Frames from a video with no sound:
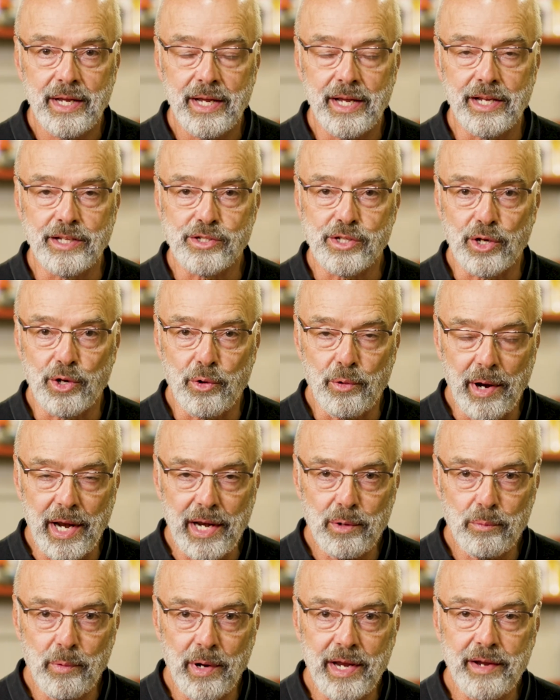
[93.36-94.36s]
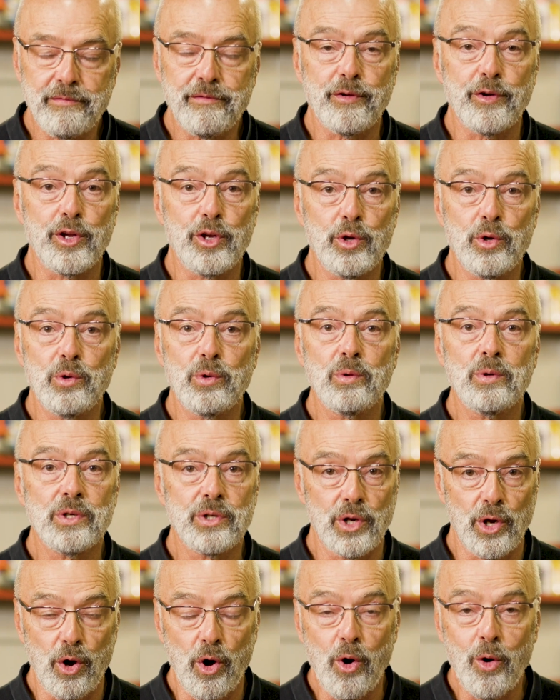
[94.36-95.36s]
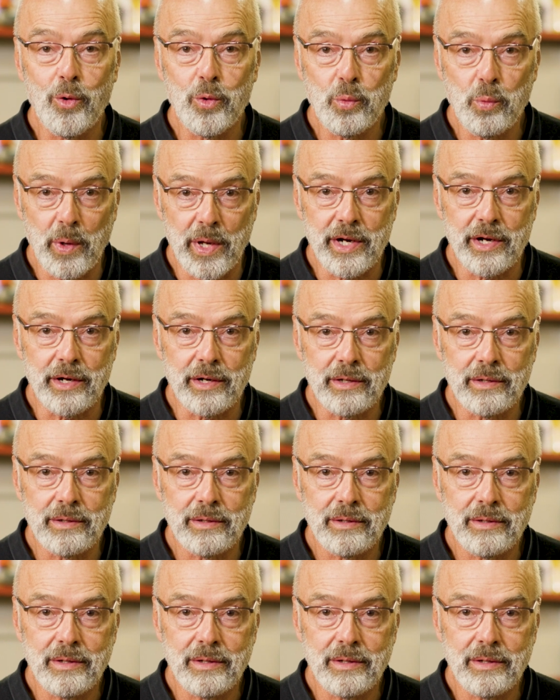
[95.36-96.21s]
It's a great way for you to own winter.